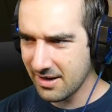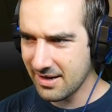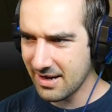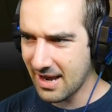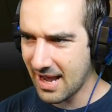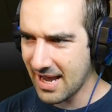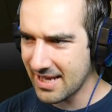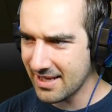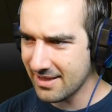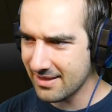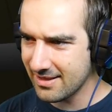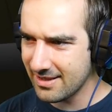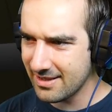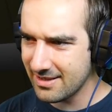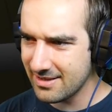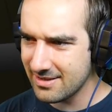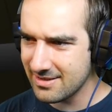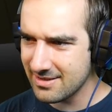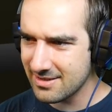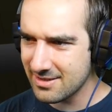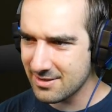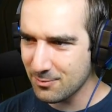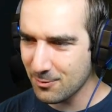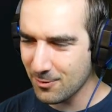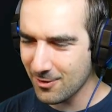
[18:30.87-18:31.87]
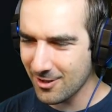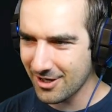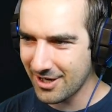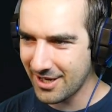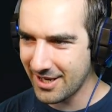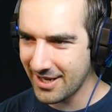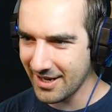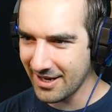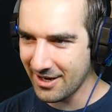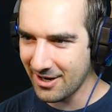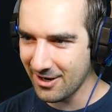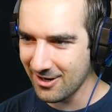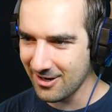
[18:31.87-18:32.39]
Nightlands were
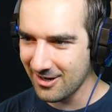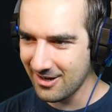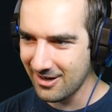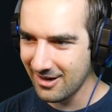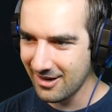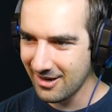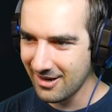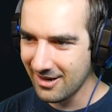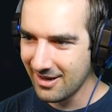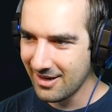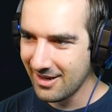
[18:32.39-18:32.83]
here.